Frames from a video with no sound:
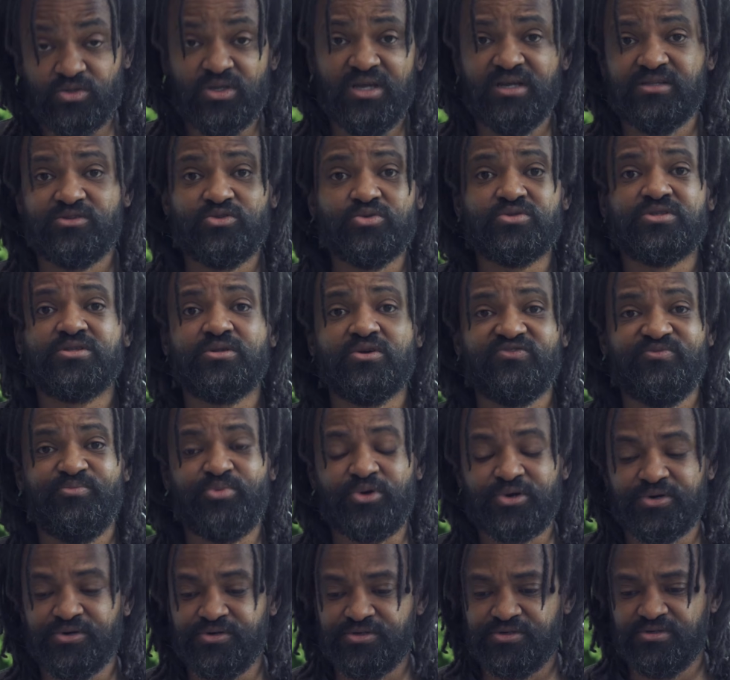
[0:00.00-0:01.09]
a 2 stove
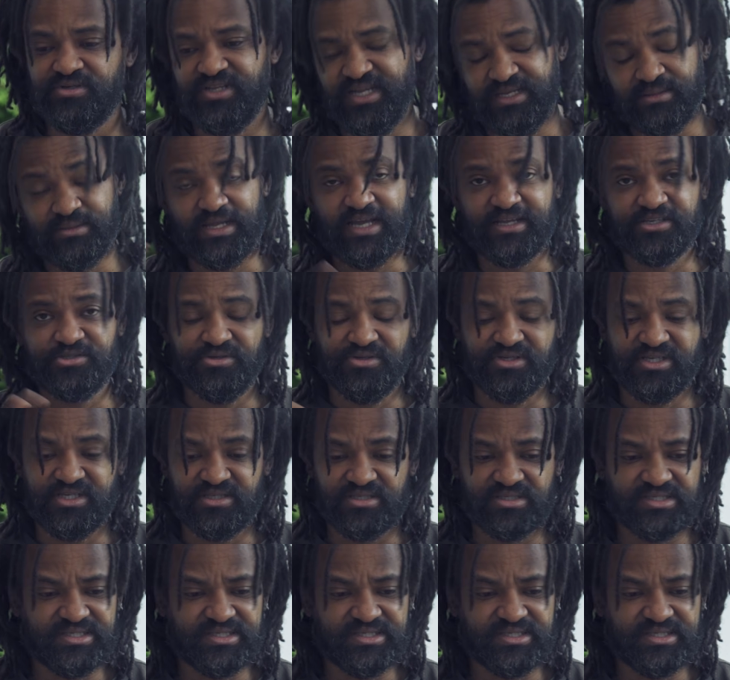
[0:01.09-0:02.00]
burner that actually you can